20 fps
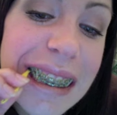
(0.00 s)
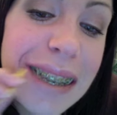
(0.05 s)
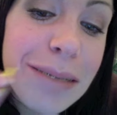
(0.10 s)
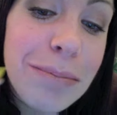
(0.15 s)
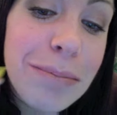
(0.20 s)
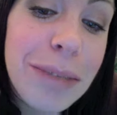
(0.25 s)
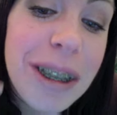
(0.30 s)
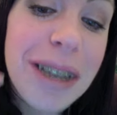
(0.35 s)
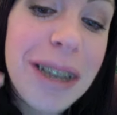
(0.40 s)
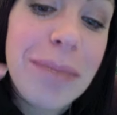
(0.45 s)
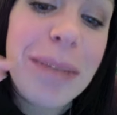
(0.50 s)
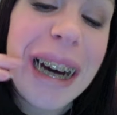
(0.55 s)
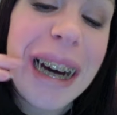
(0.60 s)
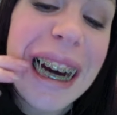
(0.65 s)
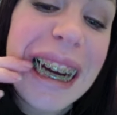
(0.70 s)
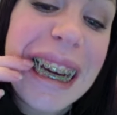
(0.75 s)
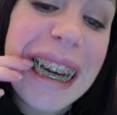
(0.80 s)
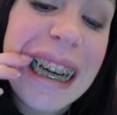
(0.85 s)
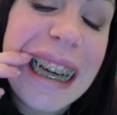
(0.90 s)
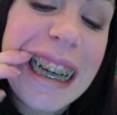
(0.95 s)
pull it
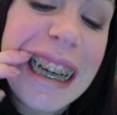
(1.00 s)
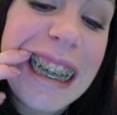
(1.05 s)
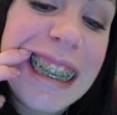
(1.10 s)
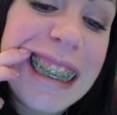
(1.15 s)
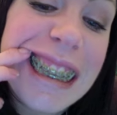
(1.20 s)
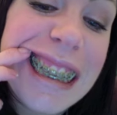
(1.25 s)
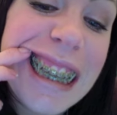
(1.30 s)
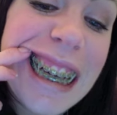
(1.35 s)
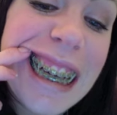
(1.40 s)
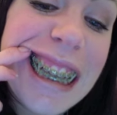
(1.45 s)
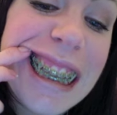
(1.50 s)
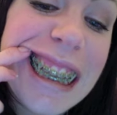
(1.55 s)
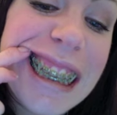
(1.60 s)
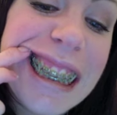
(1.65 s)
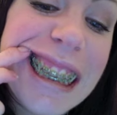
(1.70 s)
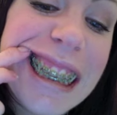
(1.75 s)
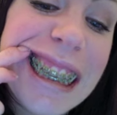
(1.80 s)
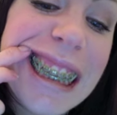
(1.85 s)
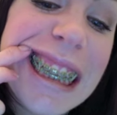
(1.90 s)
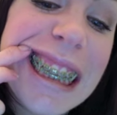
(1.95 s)
back. So now you can
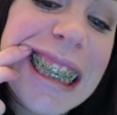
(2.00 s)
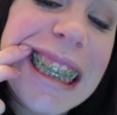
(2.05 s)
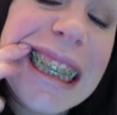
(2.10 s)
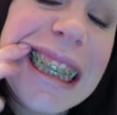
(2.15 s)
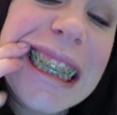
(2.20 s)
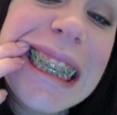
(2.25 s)
see